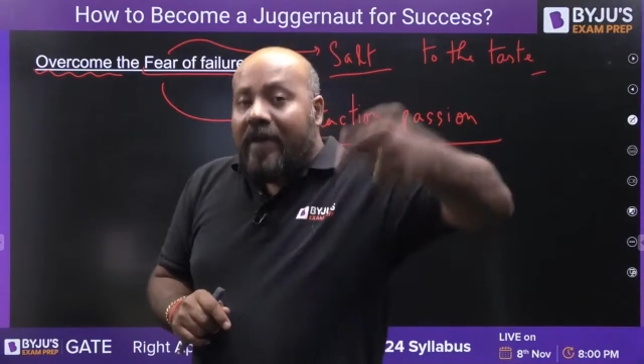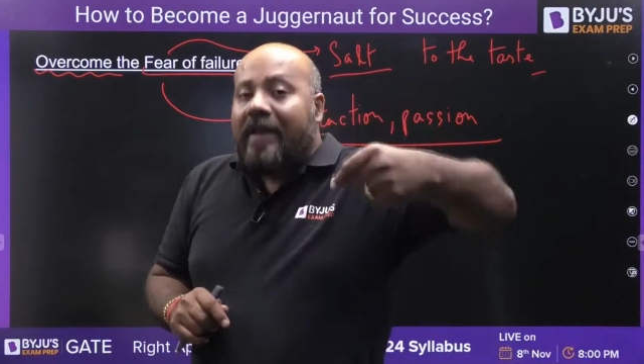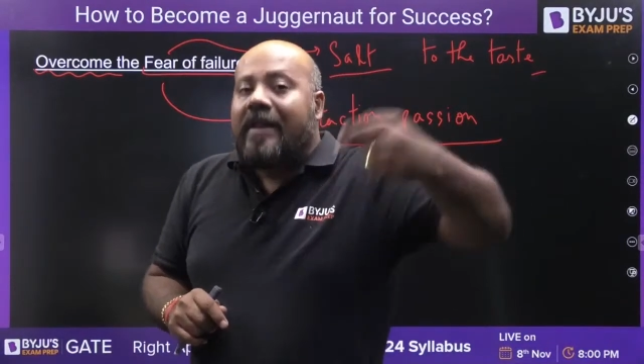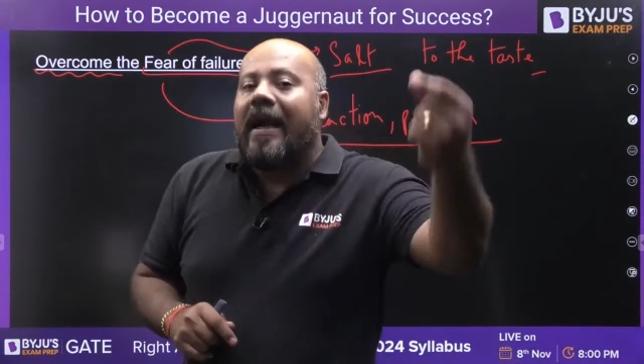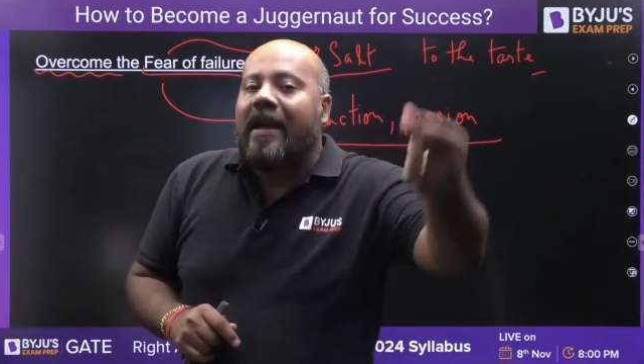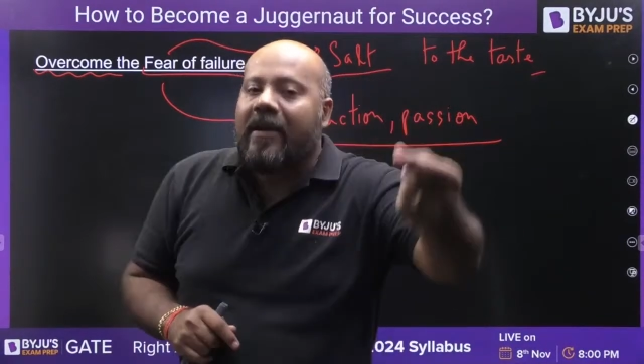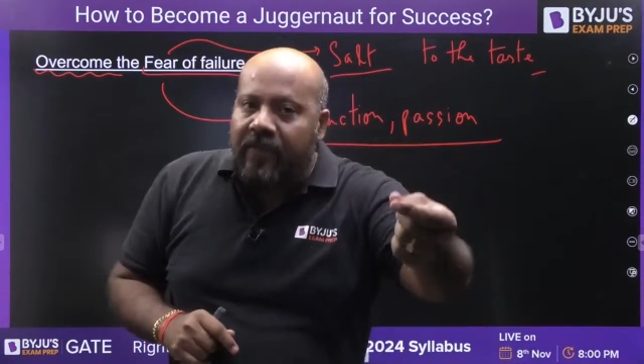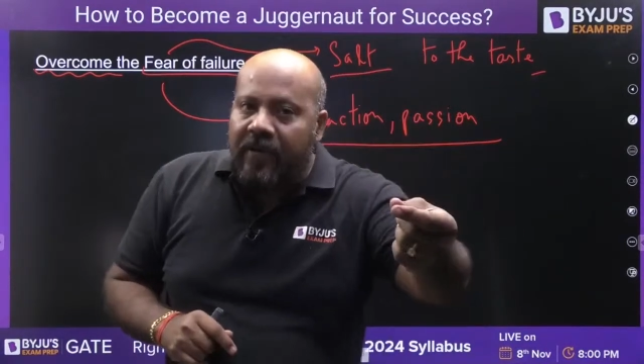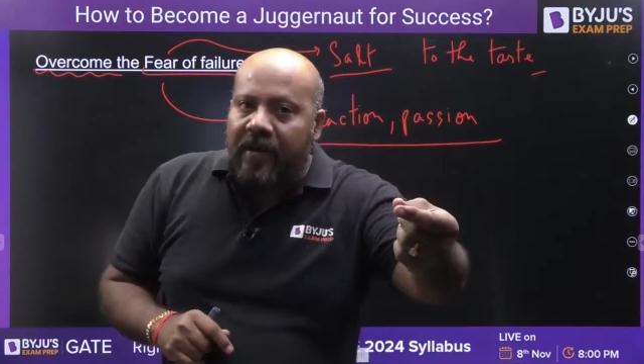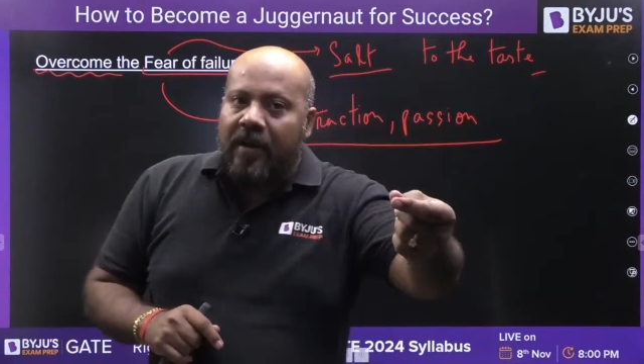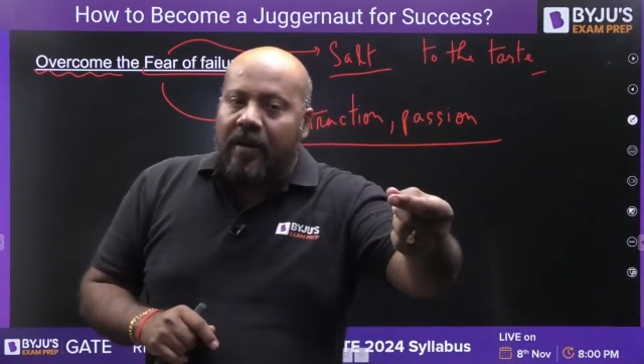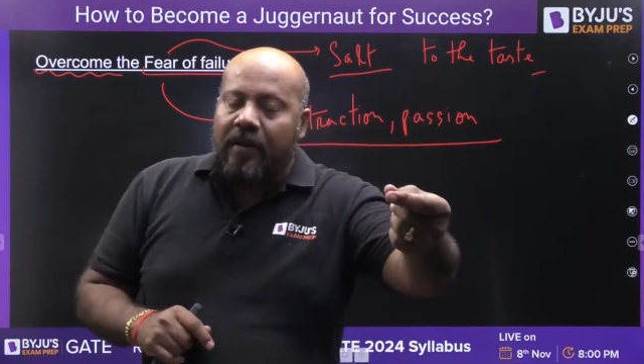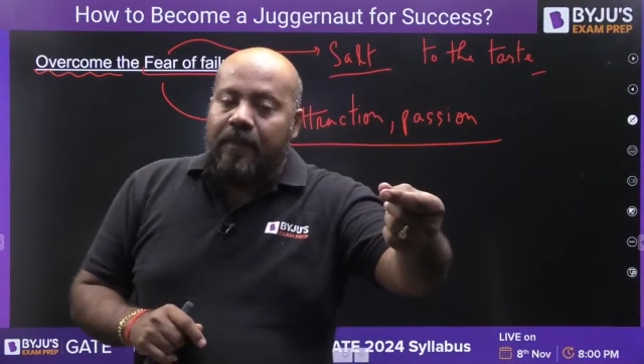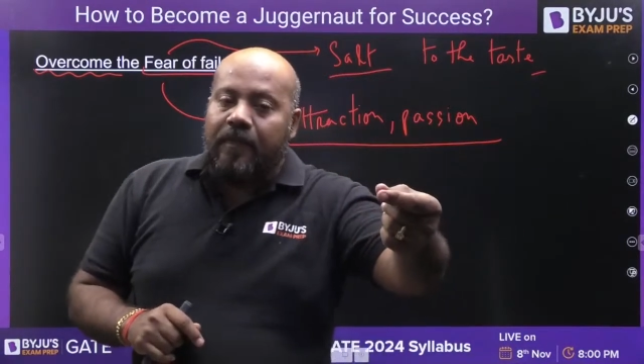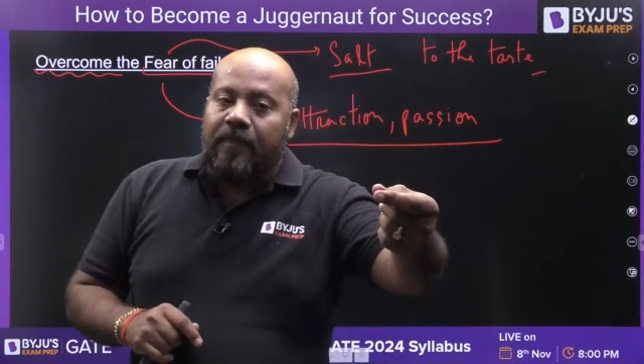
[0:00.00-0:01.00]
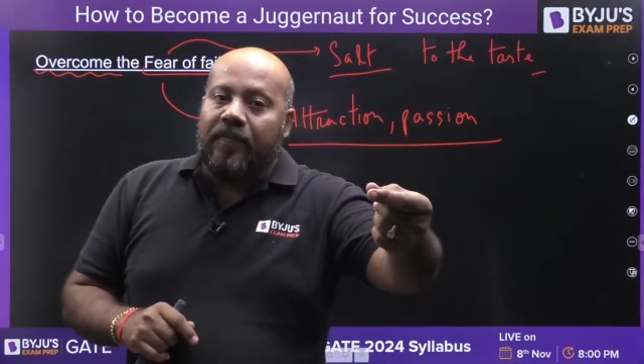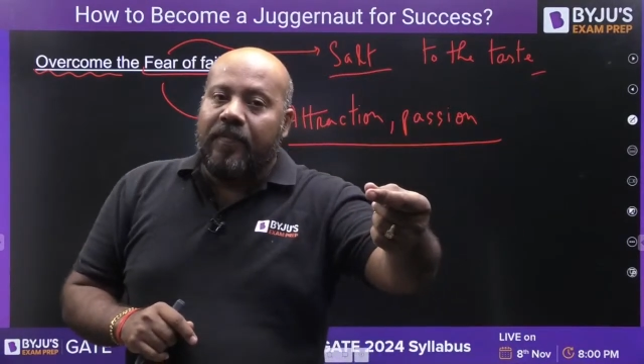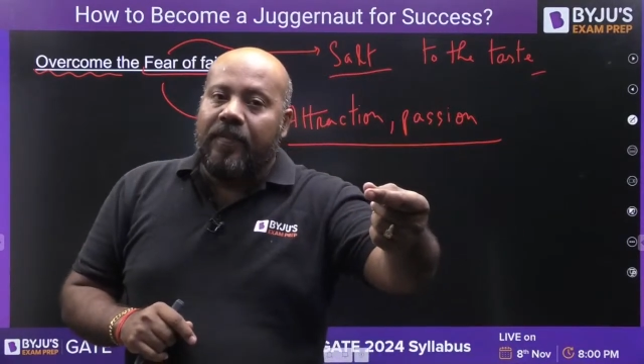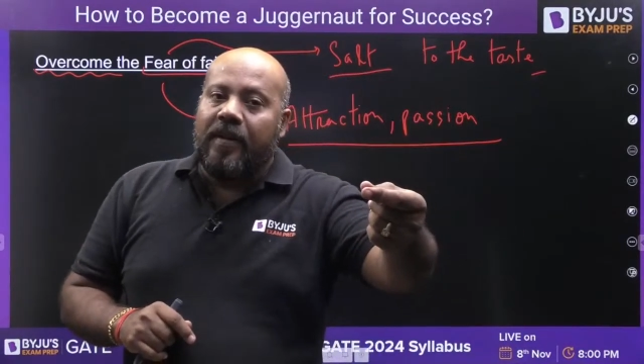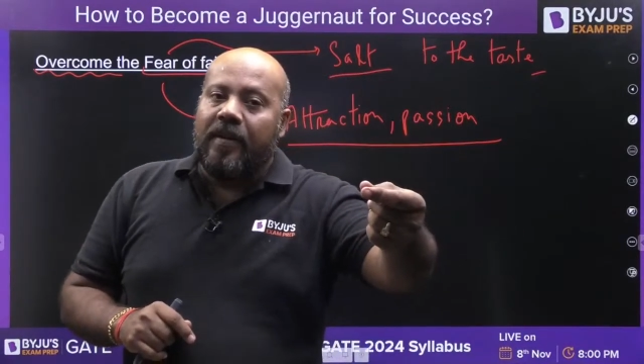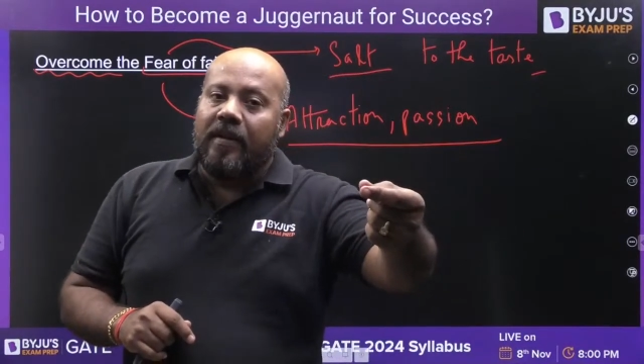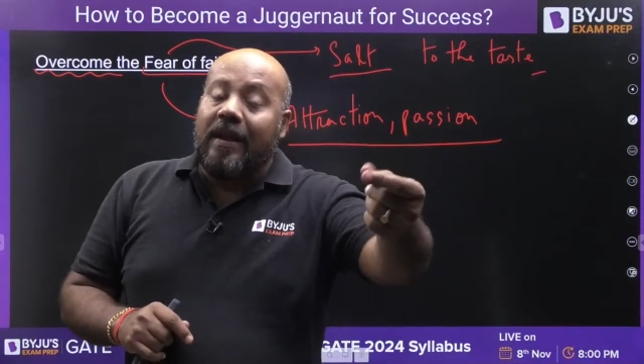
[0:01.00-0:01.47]
with that fear,
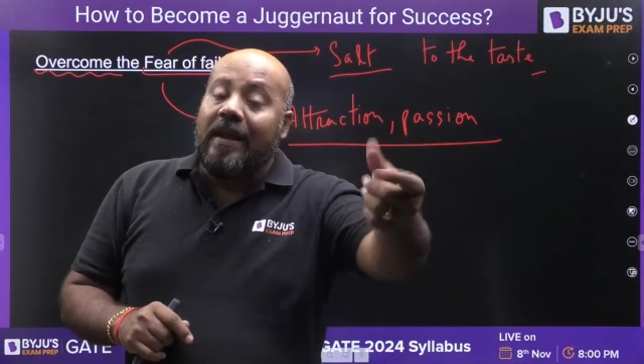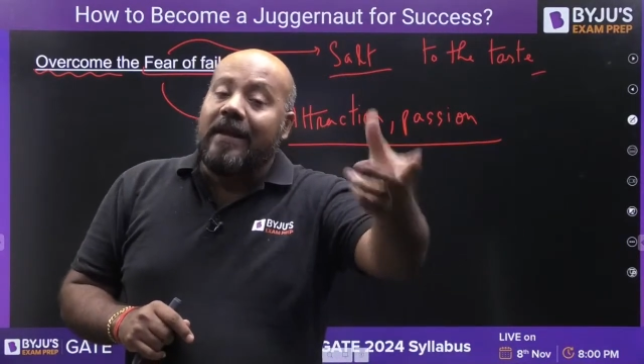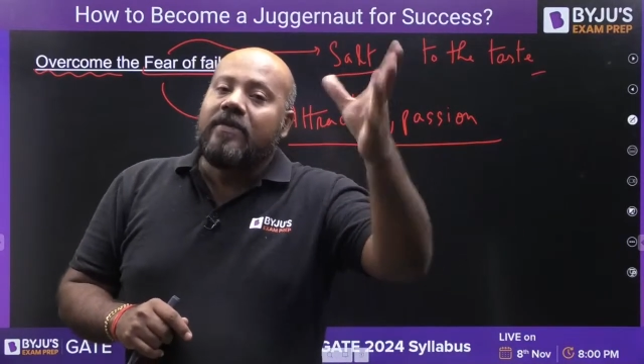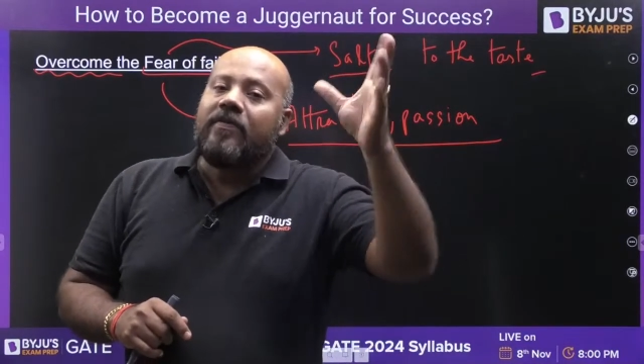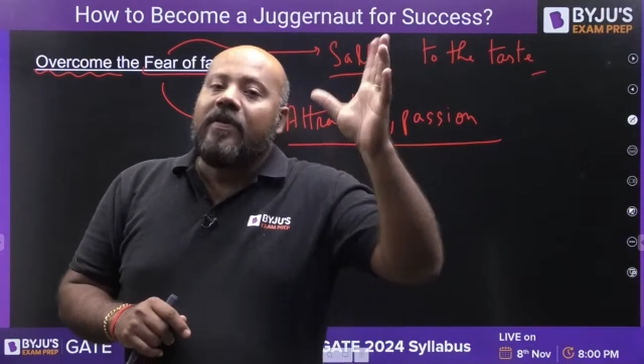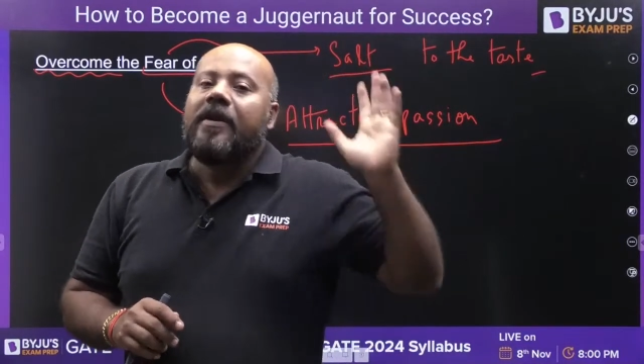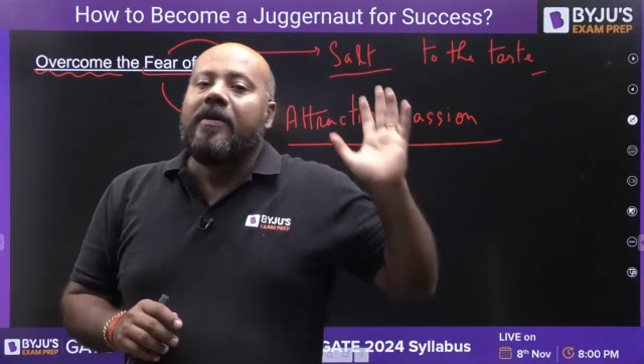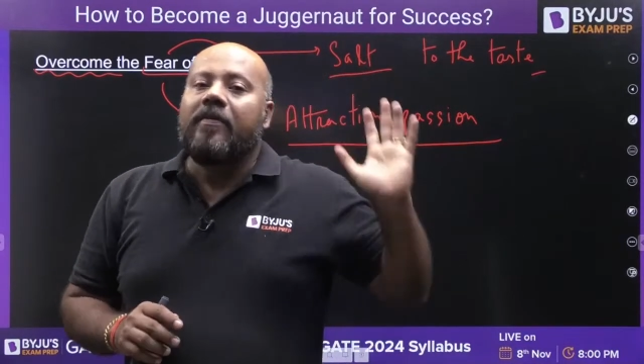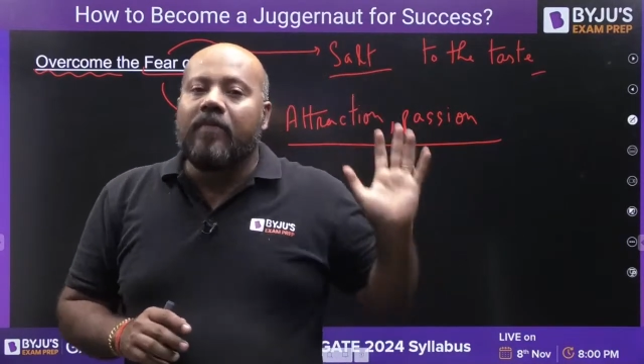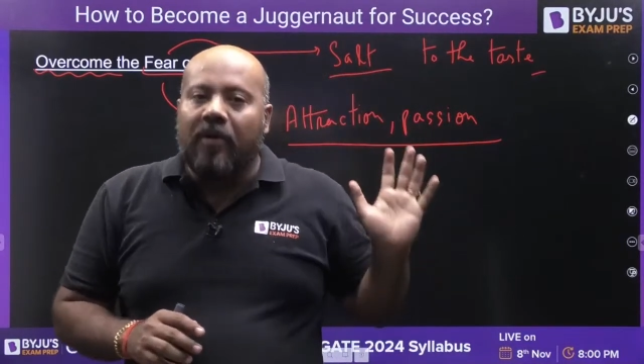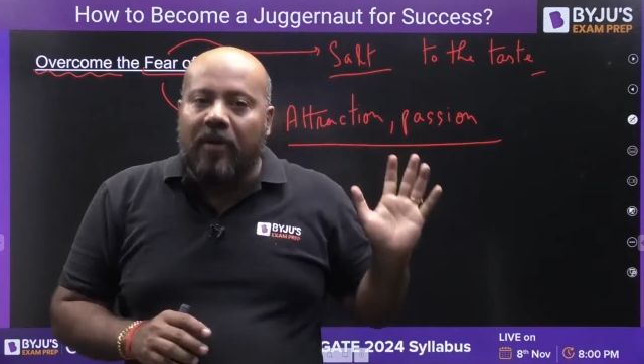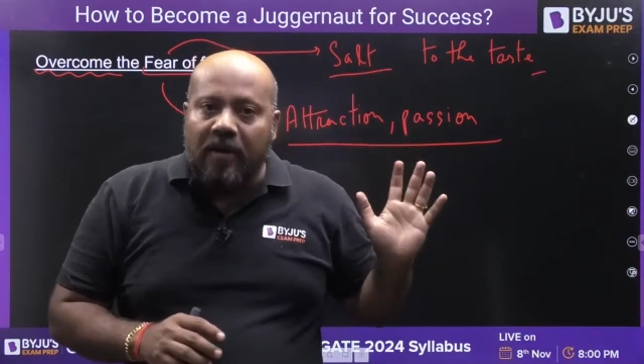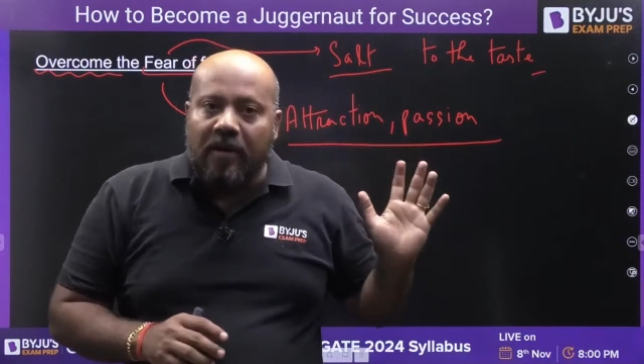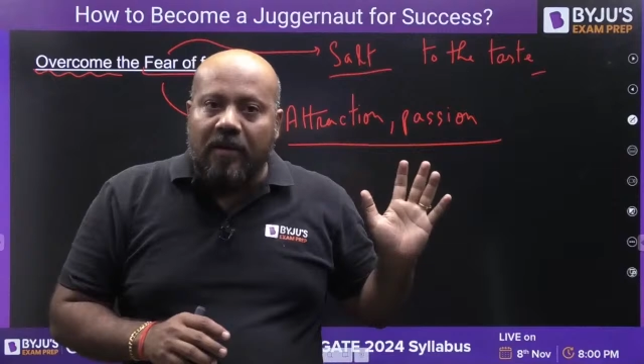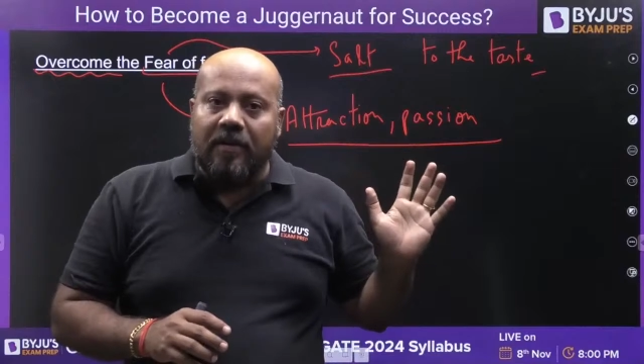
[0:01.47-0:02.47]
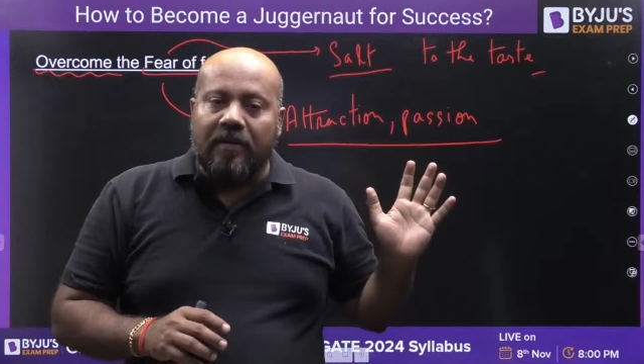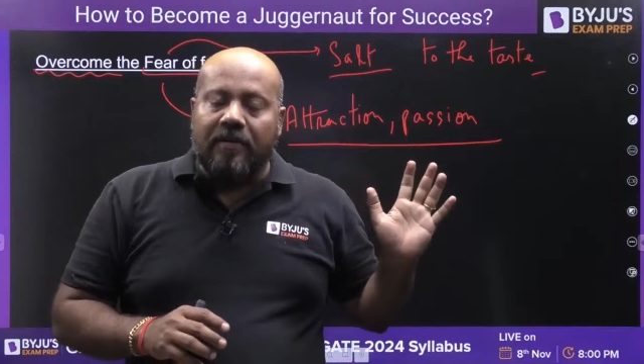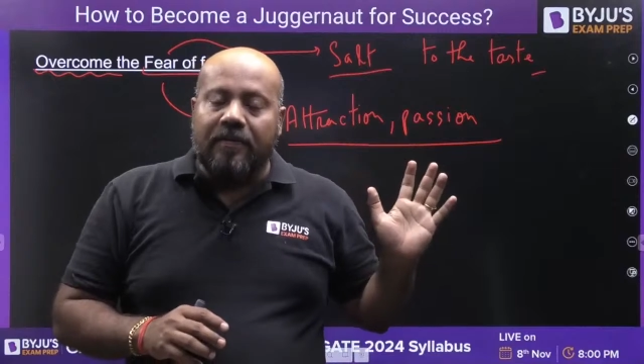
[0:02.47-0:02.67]
that is very important.